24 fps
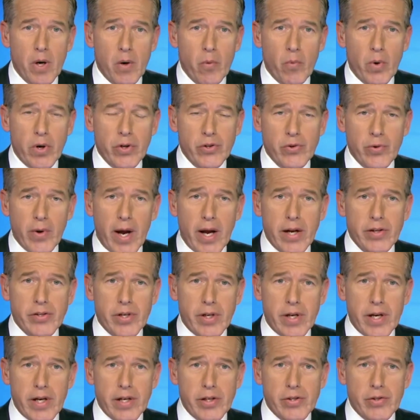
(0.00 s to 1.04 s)
But when
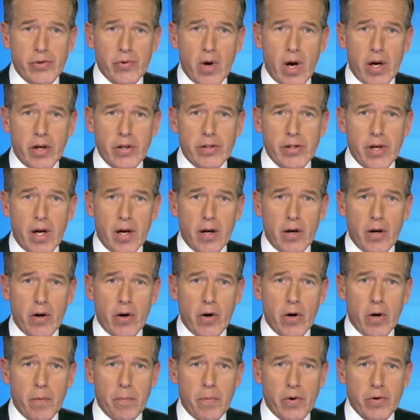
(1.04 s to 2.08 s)
tragedy struck Doug
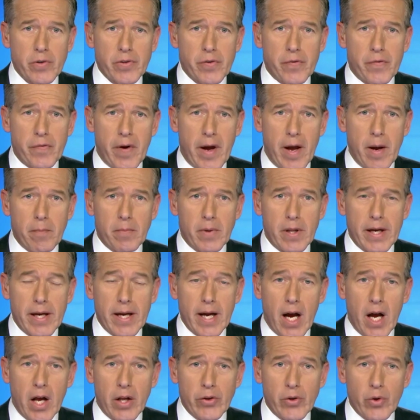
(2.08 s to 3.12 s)
Herbert's
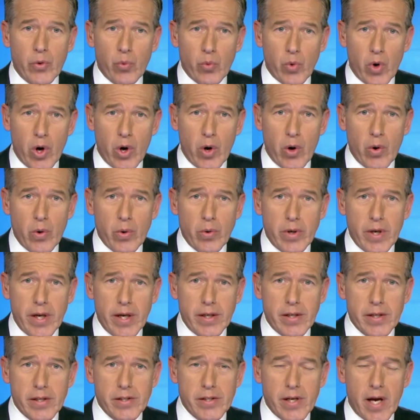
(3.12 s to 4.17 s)
family on the road,
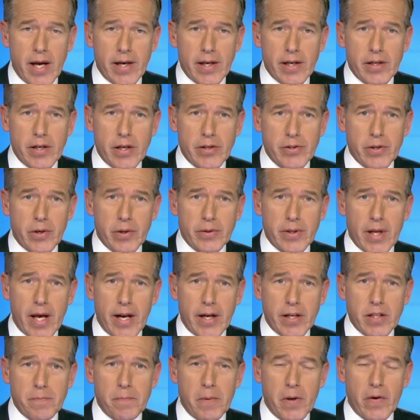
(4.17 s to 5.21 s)
he decided to turn
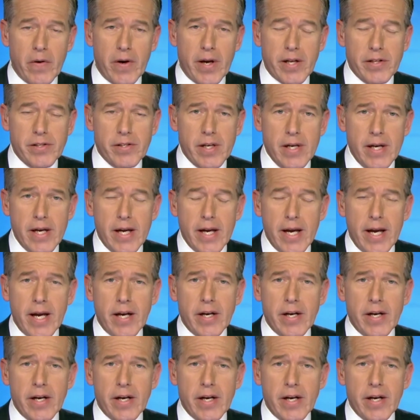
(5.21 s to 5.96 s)
that experience